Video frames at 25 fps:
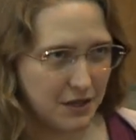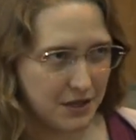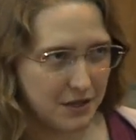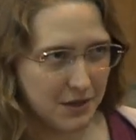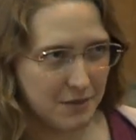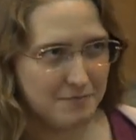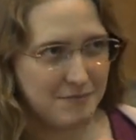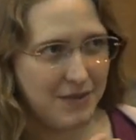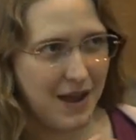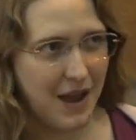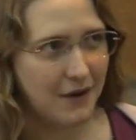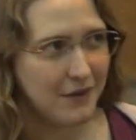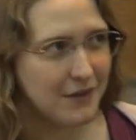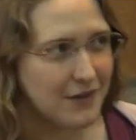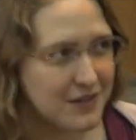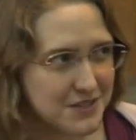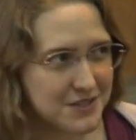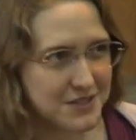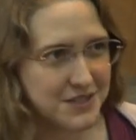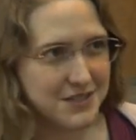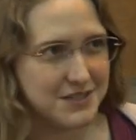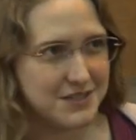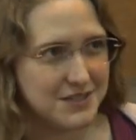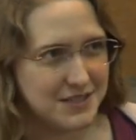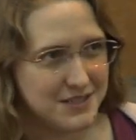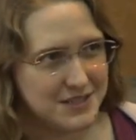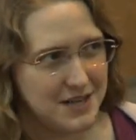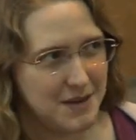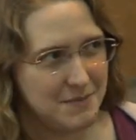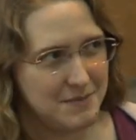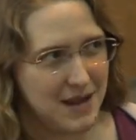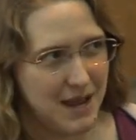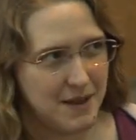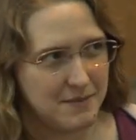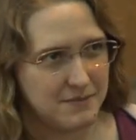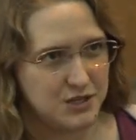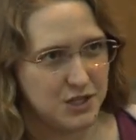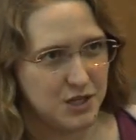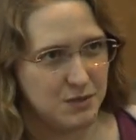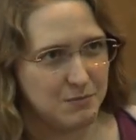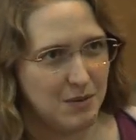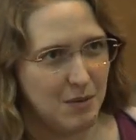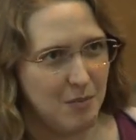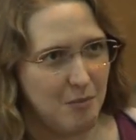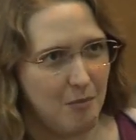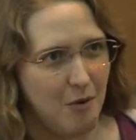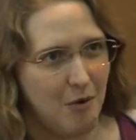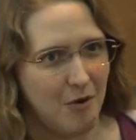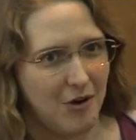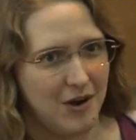comparison to damnatio
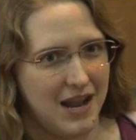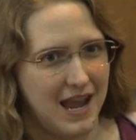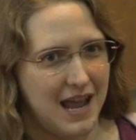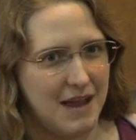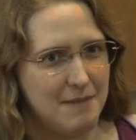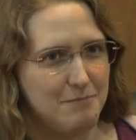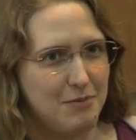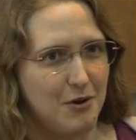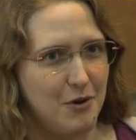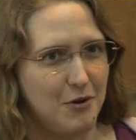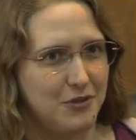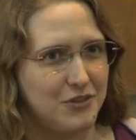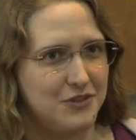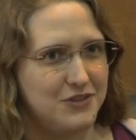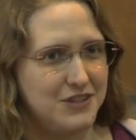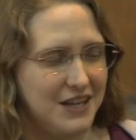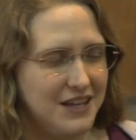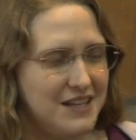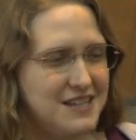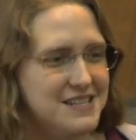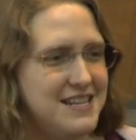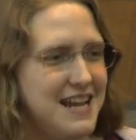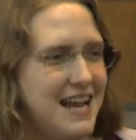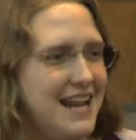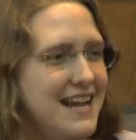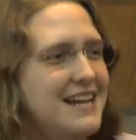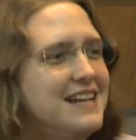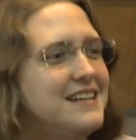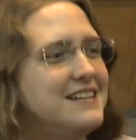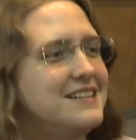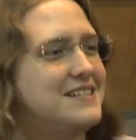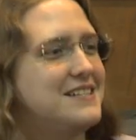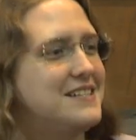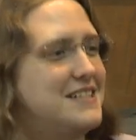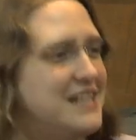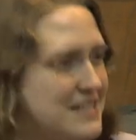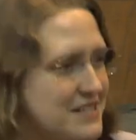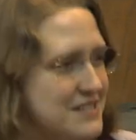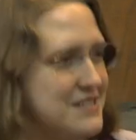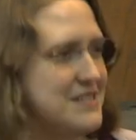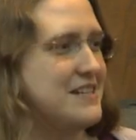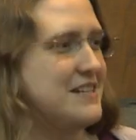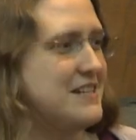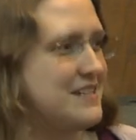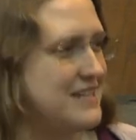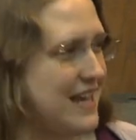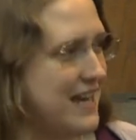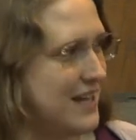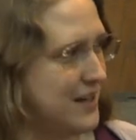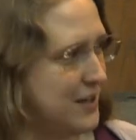memoriae both does and
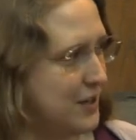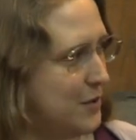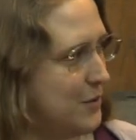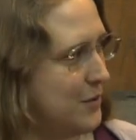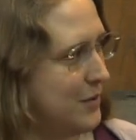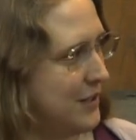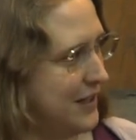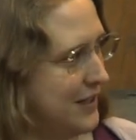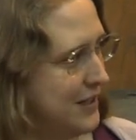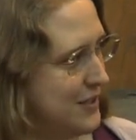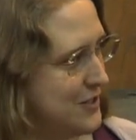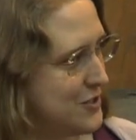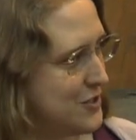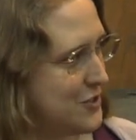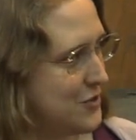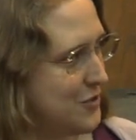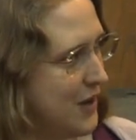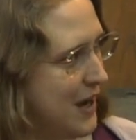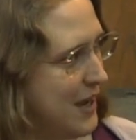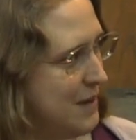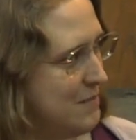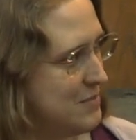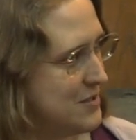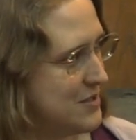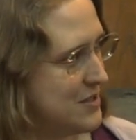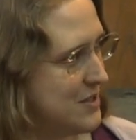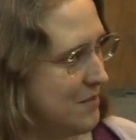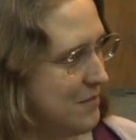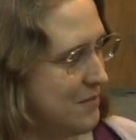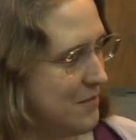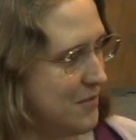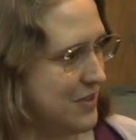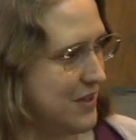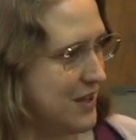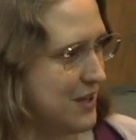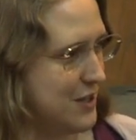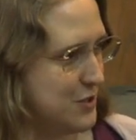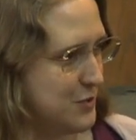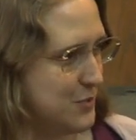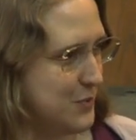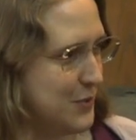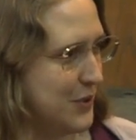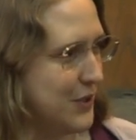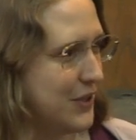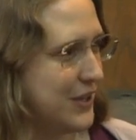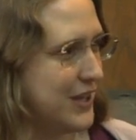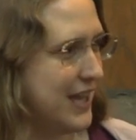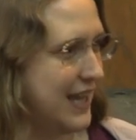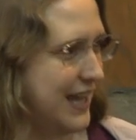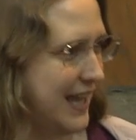doesn't adequately describe some things we're
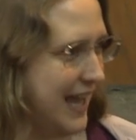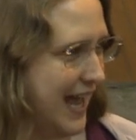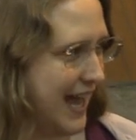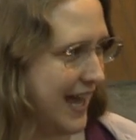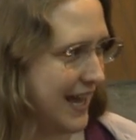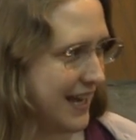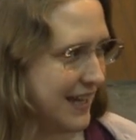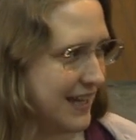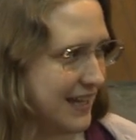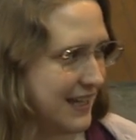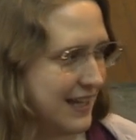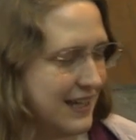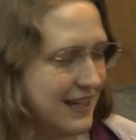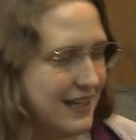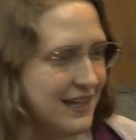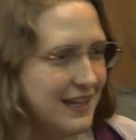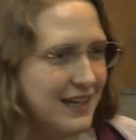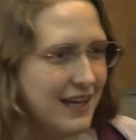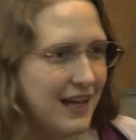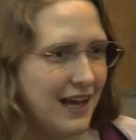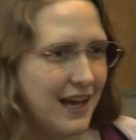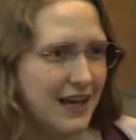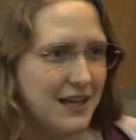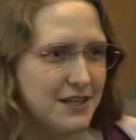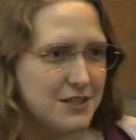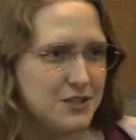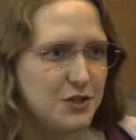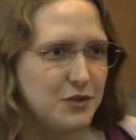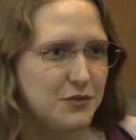looking at.